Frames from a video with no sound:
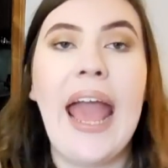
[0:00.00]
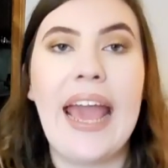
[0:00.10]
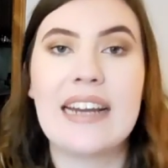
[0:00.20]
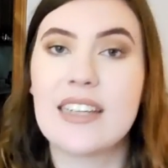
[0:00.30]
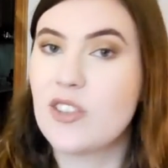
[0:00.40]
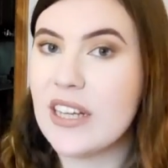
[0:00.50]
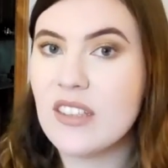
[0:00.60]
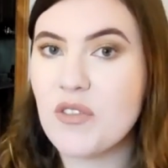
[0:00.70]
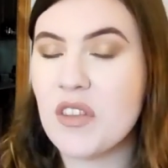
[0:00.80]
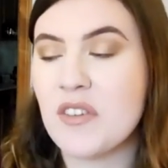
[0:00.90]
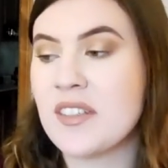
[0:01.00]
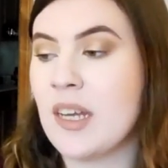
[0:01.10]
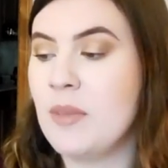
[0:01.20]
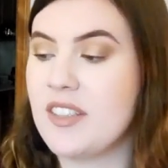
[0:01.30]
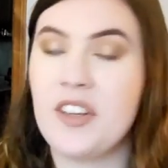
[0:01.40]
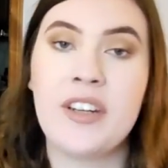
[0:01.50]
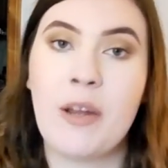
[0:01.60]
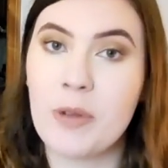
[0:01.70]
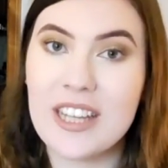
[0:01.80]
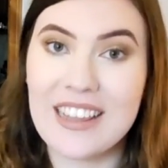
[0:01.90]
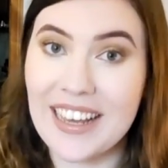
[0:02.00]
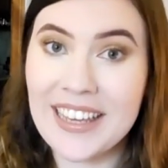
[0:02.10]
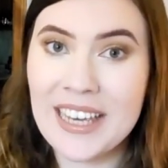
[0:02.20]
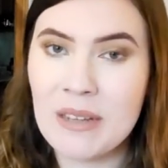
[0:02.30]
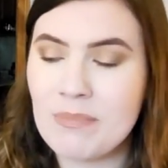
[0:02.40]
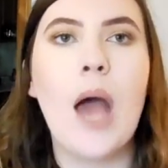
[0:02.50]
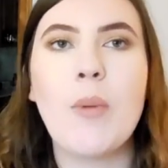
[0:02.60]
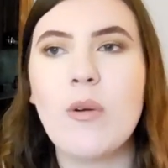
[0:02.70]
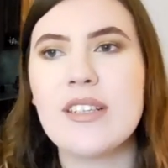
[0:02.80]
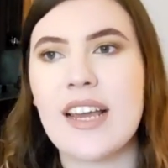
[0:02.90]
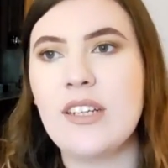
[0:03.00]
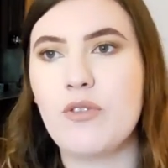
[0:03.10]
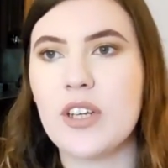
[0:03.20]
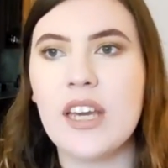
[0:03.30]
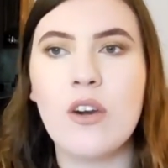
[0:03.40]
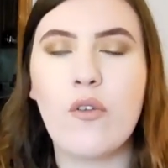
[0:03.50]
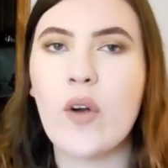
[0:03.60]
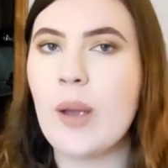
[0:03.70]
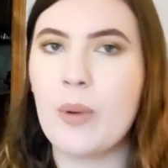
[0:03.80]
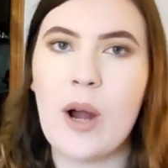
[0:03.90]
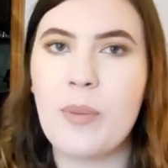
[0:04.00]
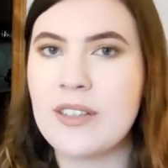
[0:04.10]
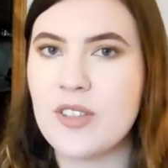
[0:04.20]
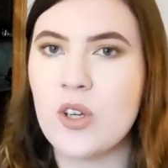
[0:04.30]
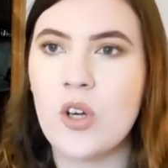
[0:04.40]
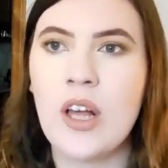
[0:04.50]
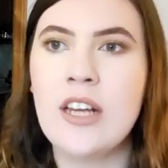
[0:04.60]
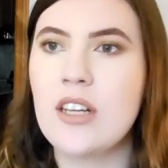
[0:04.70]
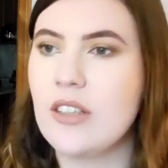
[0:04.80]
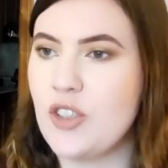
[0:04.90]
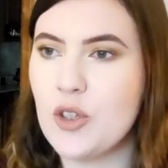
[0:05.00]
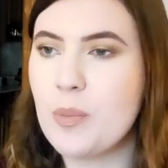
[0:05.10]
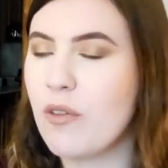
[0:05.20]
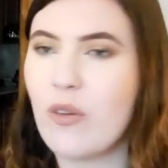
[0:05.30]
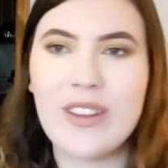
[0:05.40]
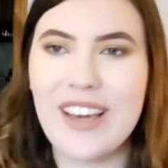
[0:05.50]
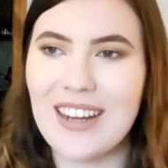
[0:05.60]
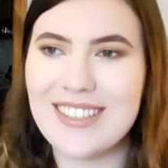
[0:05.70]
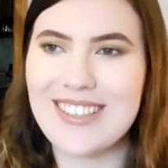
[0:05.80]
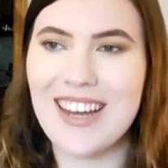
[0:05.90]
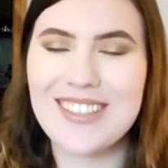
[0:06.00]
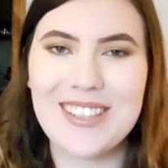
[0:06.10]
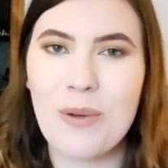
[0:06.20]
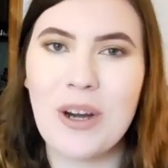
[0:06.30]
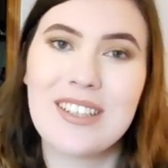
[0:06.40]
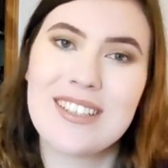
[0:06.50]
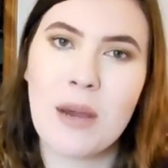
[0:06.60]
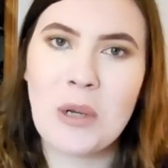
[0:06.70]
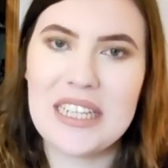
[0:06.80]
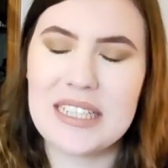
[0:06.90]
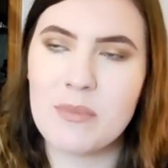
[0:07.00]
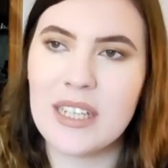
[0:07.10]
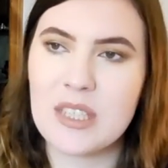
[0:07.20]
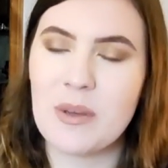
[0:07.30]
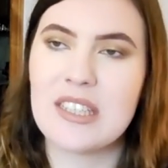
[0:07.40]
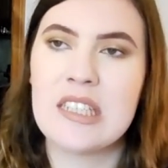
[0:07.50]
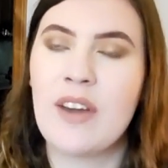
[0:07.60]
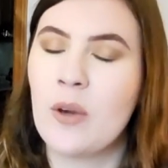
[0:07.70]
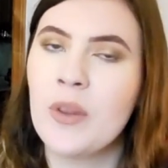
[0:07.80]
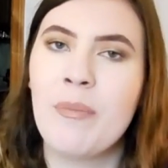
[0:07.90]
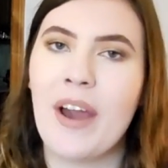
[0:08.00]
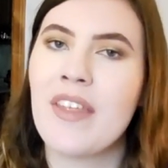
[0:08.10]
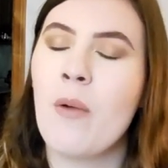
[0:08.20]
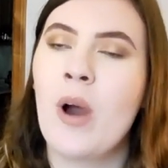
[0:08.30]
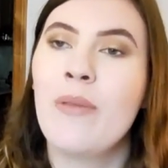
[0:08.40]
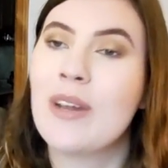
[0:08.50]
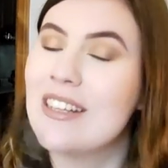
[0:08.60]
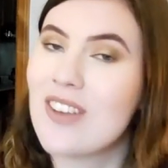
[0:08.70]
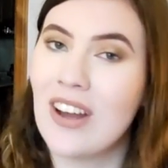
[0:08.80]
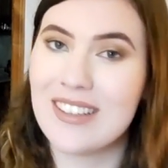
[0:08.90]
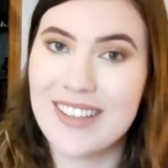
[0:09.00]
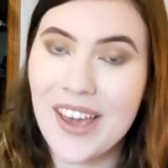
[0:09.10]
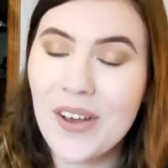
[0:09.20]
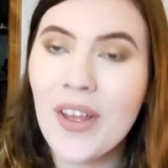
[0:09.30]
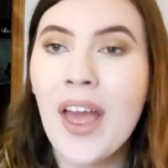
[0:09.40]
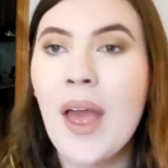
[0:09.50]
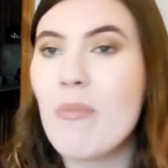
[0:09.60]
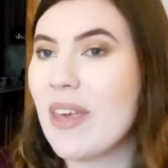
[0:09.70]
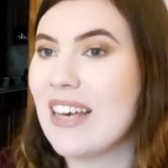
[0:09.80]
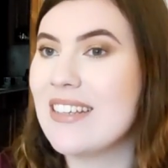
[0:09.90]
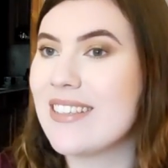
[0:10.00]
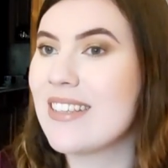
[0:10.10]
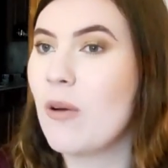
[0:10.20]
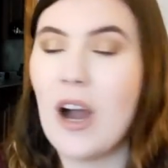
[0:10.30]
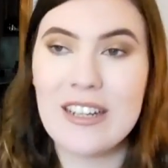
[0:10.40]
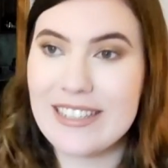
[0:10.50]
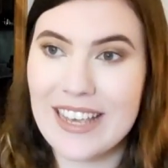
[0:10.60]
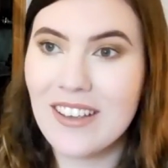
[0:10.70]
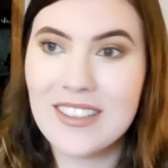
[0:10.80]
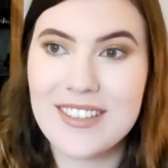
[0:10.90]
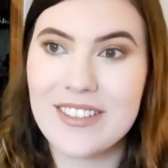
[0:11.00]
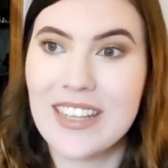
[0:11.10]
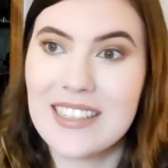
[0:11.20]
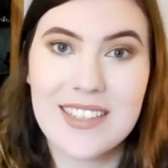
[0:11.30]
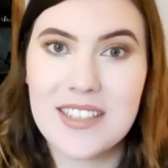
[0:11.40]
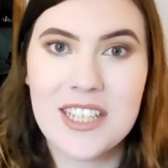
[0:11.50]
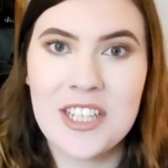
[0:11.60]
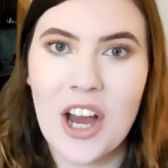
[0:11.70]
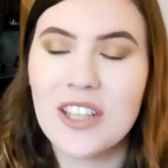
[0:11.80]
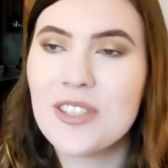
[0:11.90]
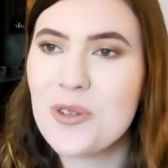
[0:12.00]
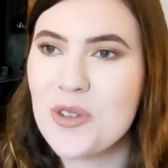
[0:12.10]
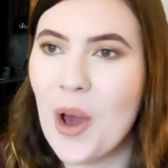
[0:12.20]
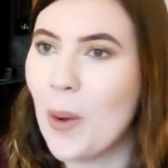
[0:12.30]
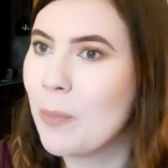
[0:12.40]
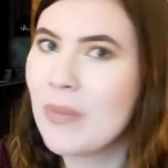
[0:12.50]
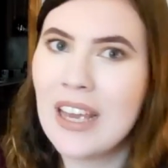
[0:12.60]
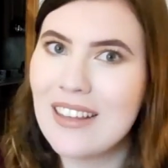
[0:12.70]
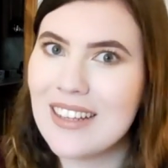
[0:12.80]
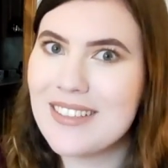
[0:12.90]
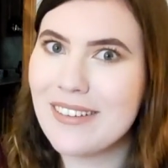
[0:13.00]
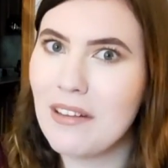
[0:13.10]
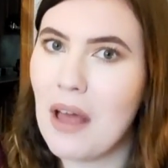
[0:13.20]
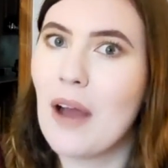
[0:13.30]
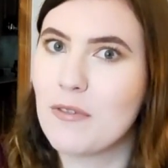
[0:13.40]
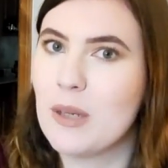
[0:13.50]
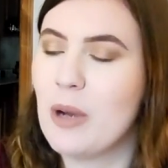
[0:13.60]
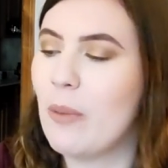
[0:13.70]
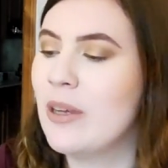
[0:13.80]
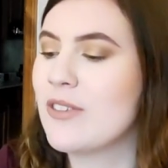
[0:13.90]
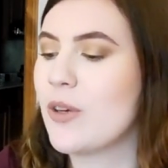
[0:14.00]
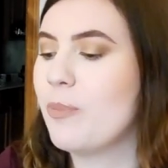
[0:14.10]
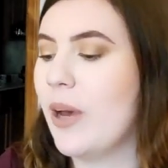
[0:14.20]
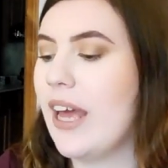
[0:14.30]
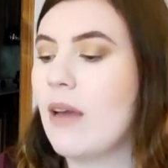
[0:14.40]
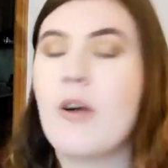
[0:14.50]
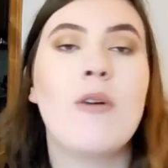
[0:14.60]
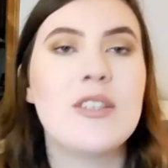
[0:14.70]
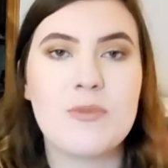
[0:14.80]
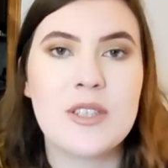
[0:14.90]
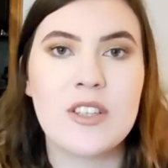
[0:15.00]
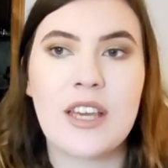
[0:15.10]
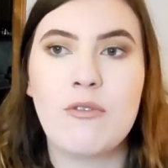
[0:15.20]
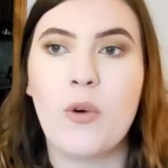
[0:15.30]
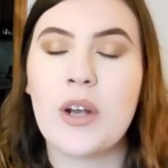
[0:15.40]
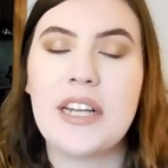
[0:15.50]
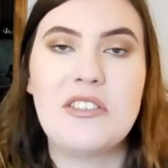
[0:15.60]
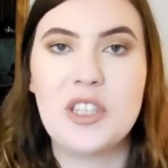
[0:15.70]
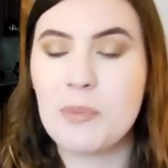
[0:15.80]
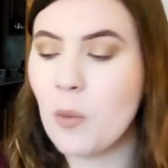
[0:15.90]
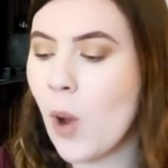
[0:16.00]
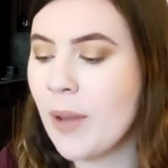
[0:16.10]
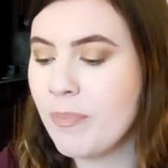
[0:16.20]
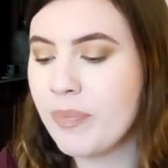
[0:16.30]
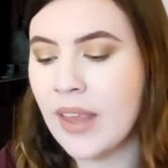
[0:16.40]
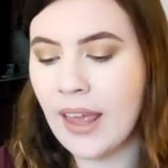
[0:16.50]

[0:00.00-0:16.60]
And I tried this for the first time this year and I really like it. I'm always kind of looking for a brow pencil dupe for the Anastasia one because that one is a bit expensive. I only buy that one when it's on sale because on sale it's still like $16. So that's still a lot for a brow pencil, but I've always was looking for a cheaper one.